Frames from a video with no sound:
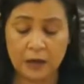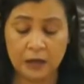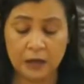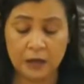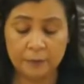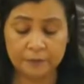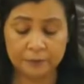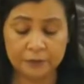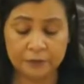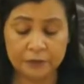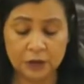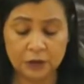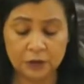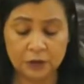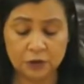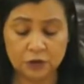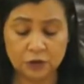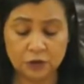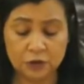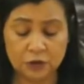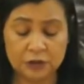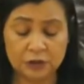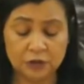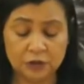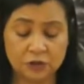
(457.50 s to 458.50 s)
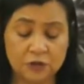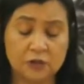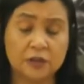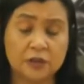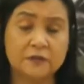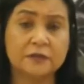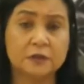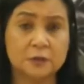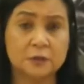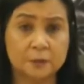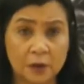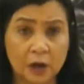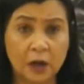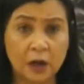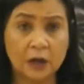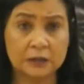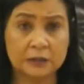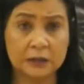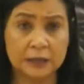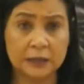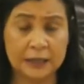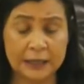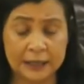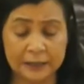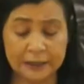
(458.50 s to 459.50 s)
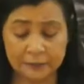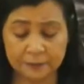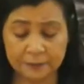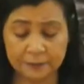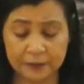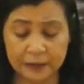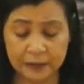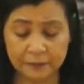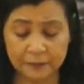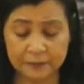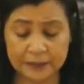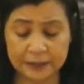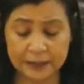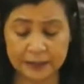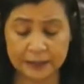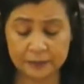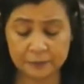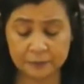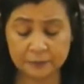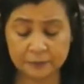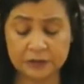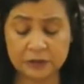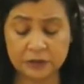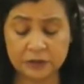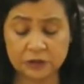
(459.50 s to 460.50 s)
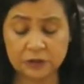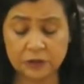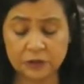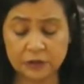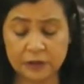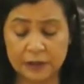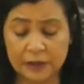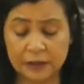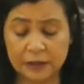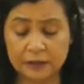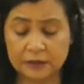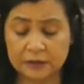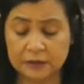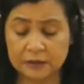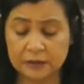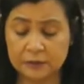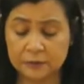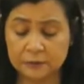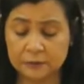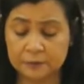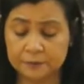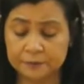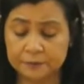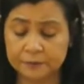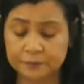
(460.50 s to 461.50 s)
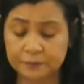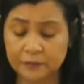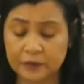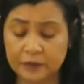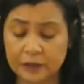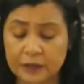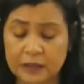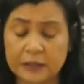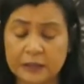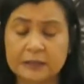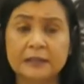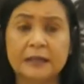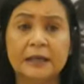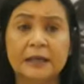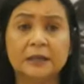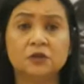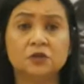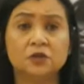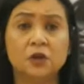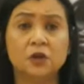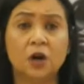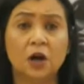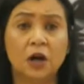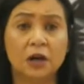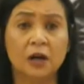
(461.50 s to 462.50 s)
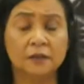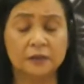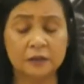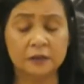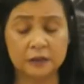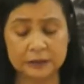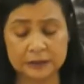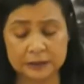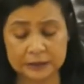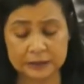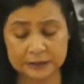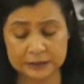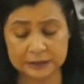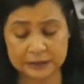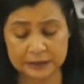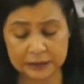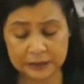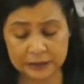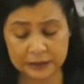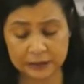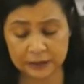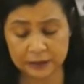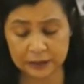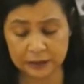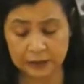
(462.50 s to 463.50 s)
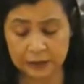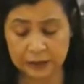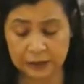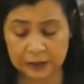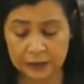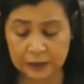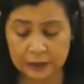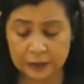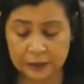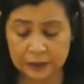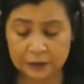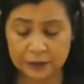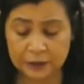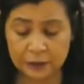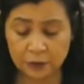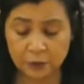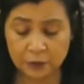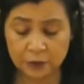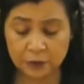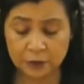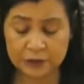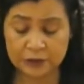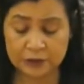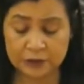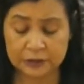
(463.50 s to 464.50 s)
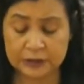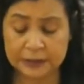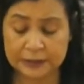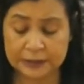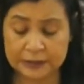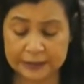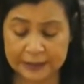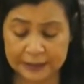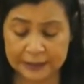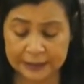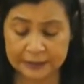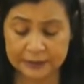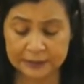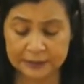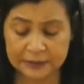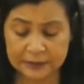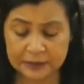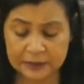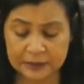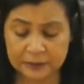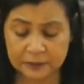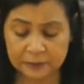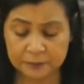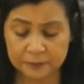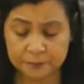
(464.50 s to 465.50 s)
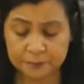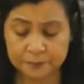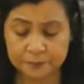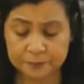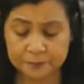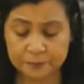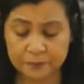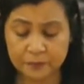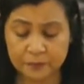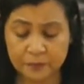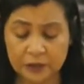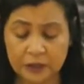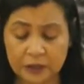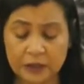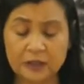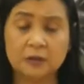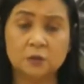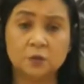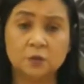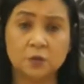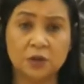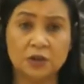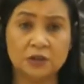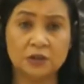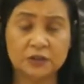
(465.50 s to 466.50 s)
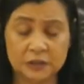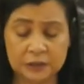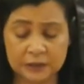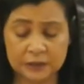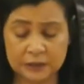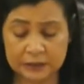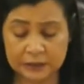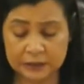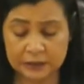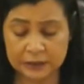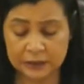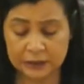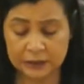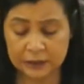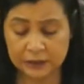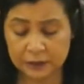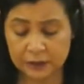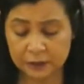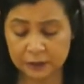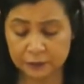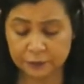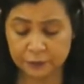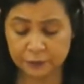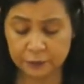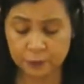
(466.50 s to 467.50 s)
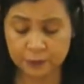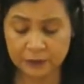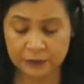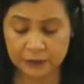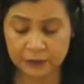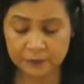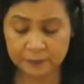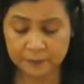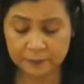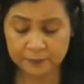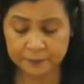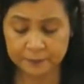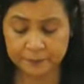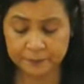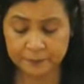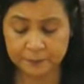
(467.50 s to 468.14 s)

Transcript: It should have sparked a light bulb, and I admit to that. And I take to heart the critique that was raised, and it was a learning curve for me.